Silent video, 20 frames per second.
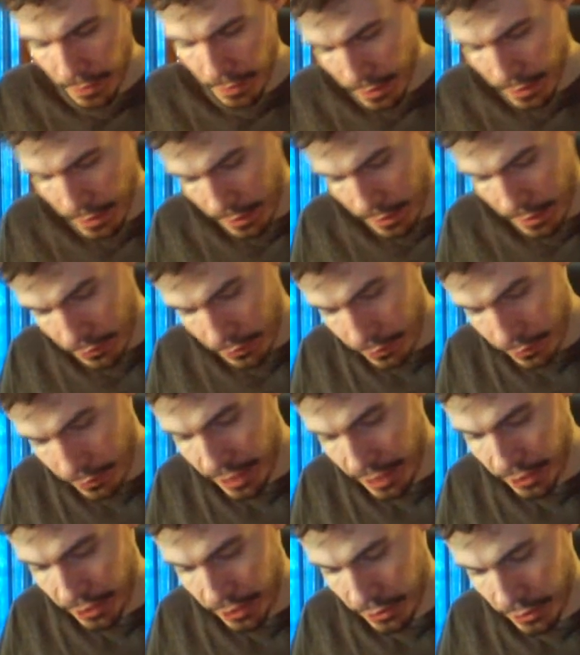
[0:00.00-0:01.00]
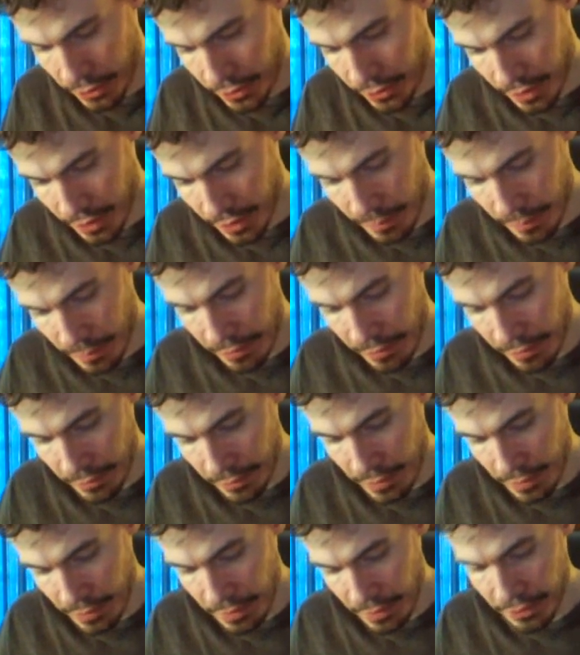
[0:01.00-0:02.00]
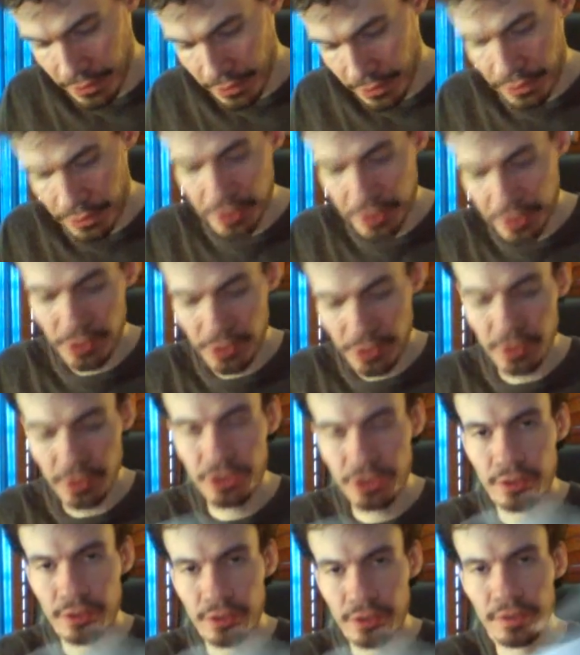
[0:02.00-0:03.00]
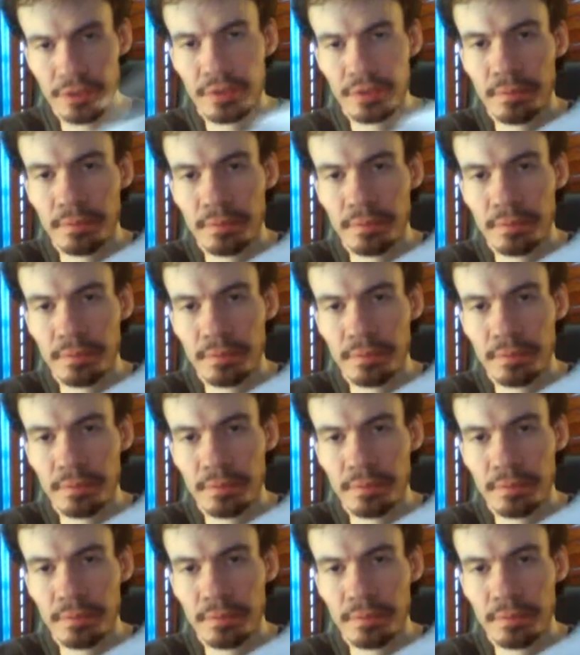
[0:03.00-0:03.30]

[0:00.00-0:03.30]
illustrations about concerning structures.